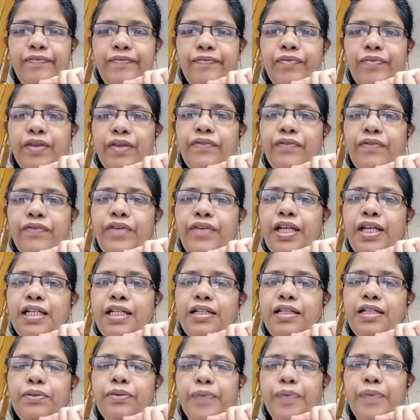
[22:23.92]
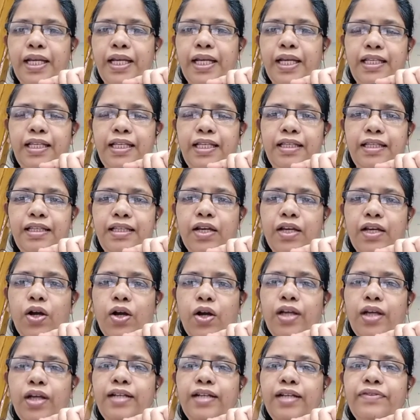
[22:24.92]
Veetu vari, they
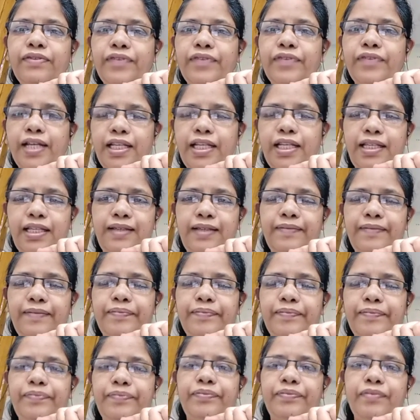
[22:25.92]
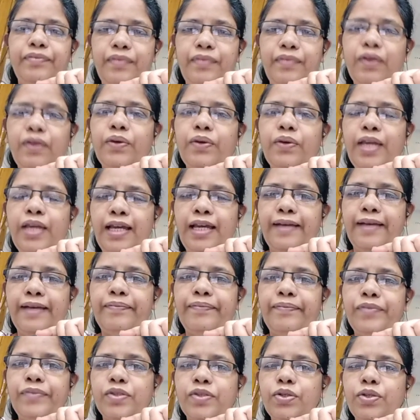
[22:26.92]
call it vari. Okay,
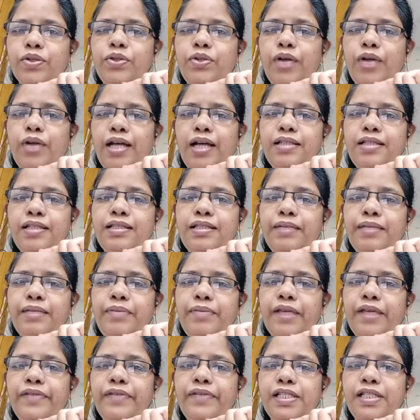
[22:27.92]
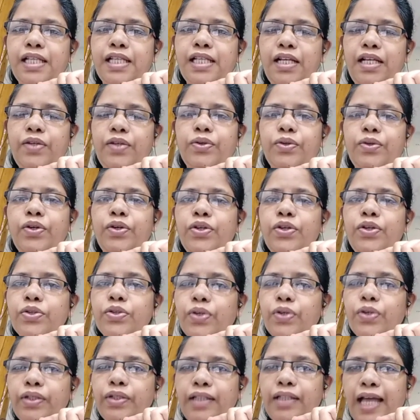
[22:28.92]
so you ask them, they will tell you.
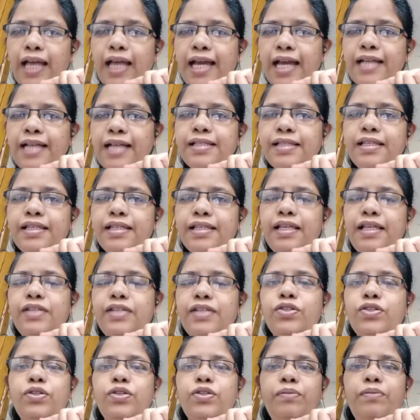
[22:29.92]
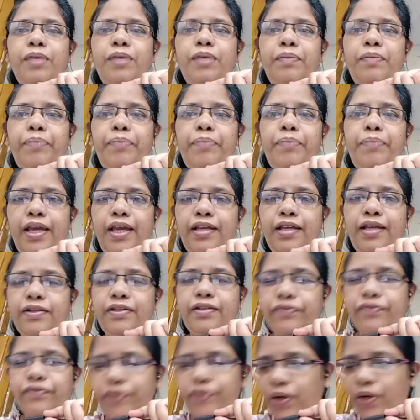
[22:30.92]
So tax is to be paid
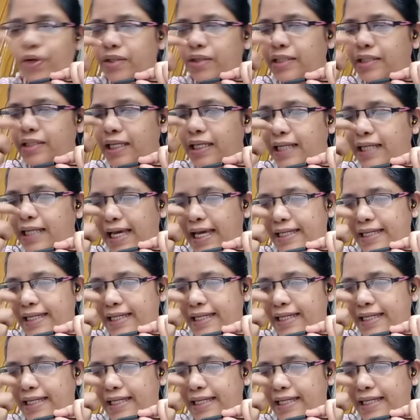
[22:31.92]
for the land.